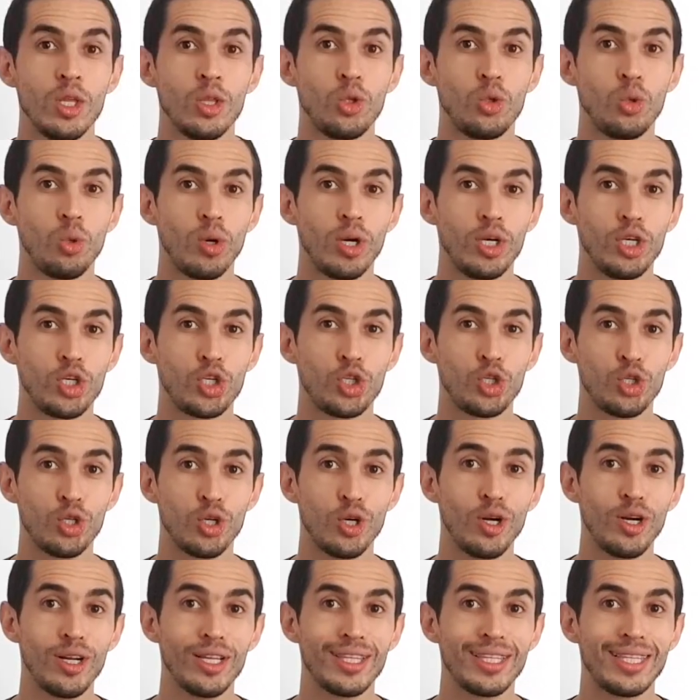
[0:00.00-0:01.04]
to
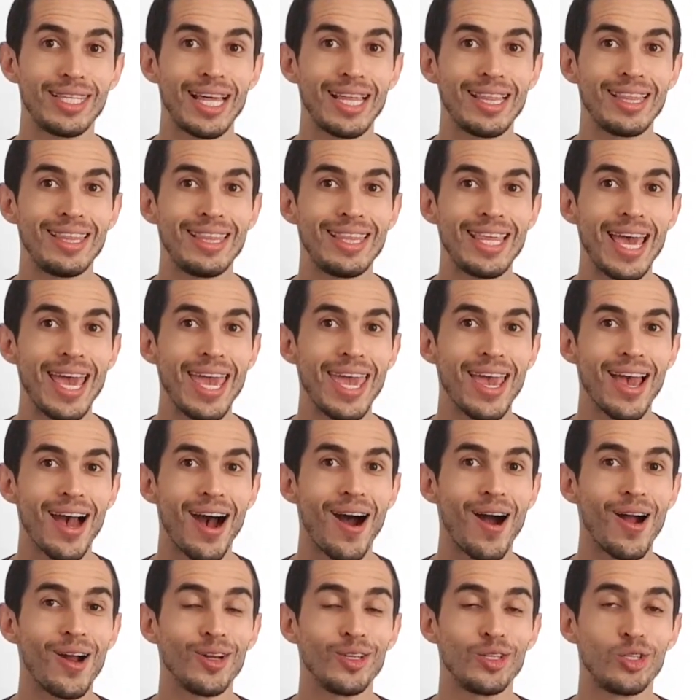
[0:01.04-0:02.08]
ensure that they
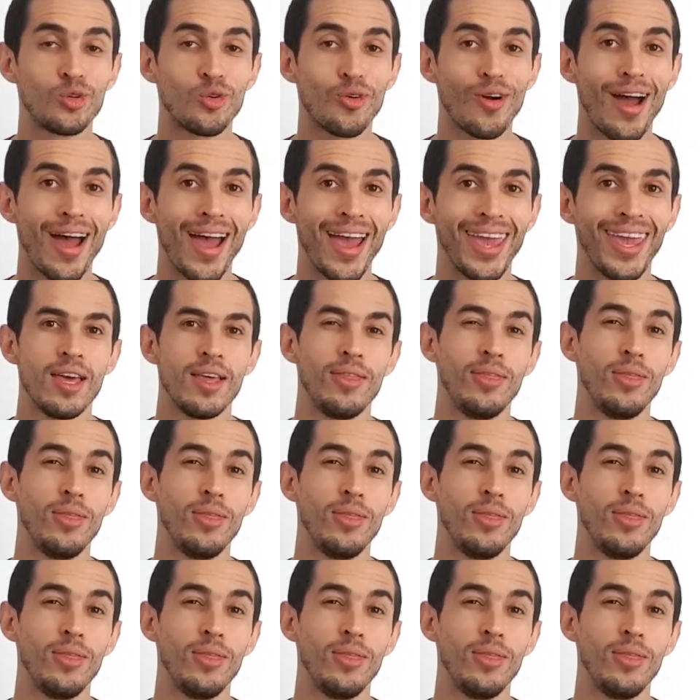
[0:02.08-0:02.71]
are dry.